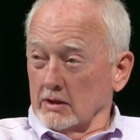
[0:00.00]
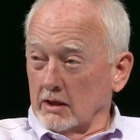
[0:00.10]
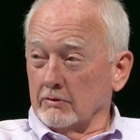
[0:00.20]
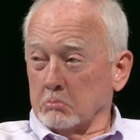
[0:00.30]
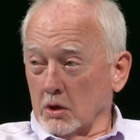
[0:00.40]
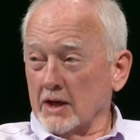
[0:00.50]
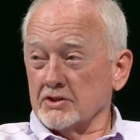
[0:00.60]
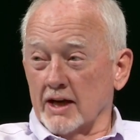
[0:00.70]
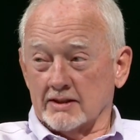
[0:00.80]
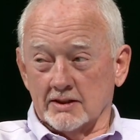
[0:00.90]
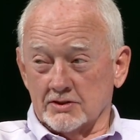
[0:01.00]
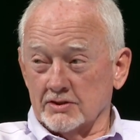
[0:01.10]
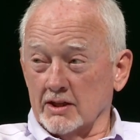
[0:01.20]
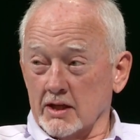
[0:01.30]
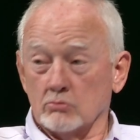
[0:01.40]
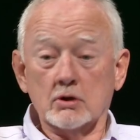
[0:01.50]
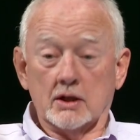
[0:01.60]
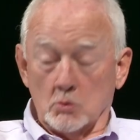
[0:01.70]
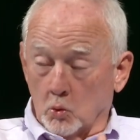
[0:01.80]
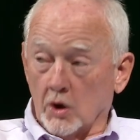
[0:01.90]
of a project the city
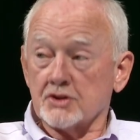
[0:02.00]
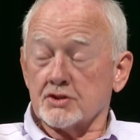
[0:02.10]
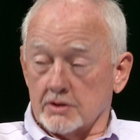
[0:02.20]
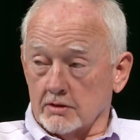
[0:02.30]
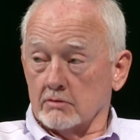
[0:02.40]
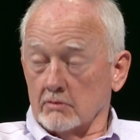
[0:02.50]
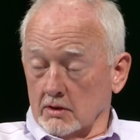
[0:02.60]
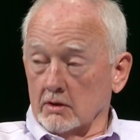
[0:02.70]
really wants to